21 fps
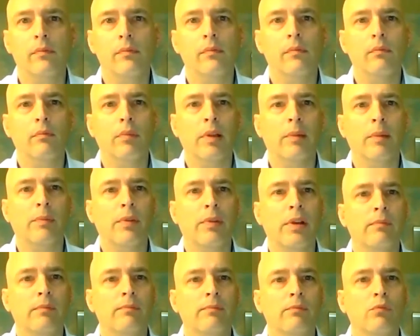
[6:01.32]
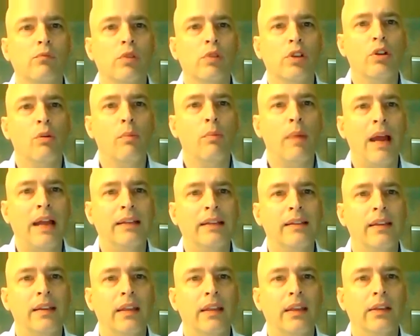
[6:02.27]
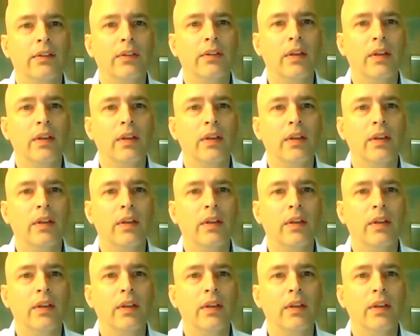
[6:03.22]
blip there, we'd go back to this